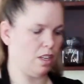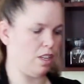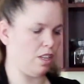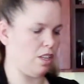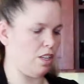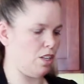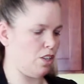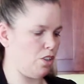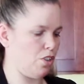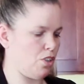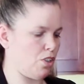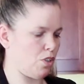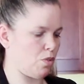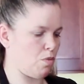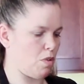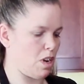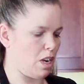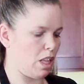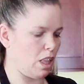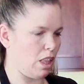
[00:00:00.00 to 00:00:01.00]
And you just
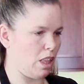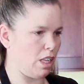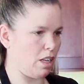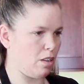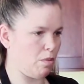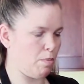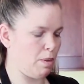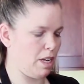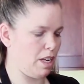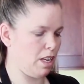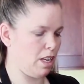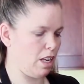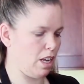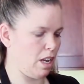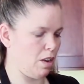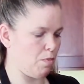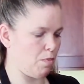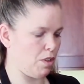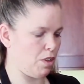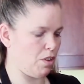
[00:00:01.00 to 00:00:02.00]
want a little bit
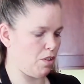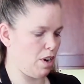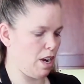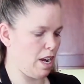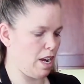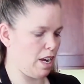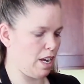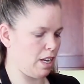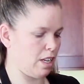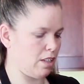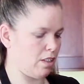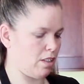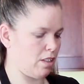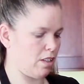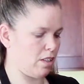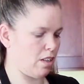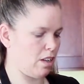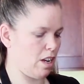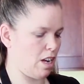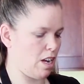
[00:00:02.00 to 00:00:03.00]
in with your
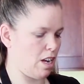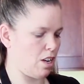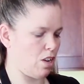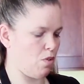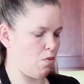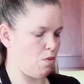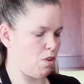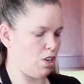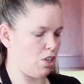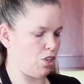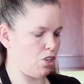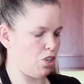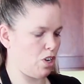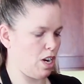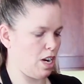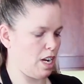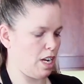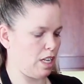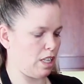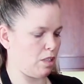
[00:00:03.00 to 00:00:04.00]
eggs, and you want your
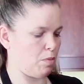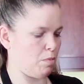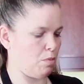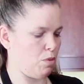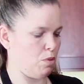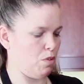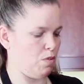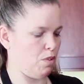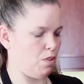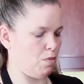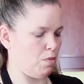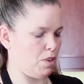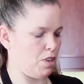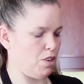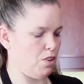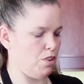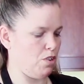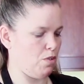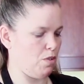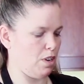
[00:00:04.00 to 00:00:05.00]
eggs moving when
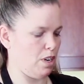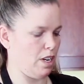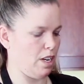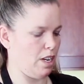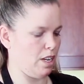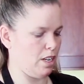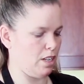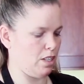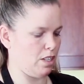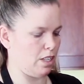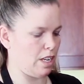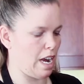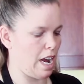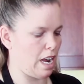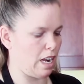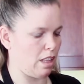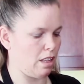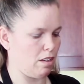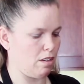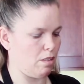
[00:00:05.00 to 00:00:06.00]
you're doing it. Just
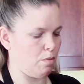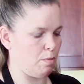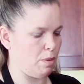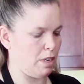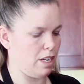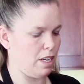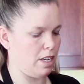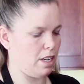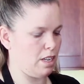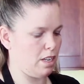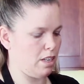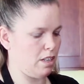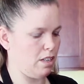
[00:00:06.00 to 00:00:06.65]
add a little bit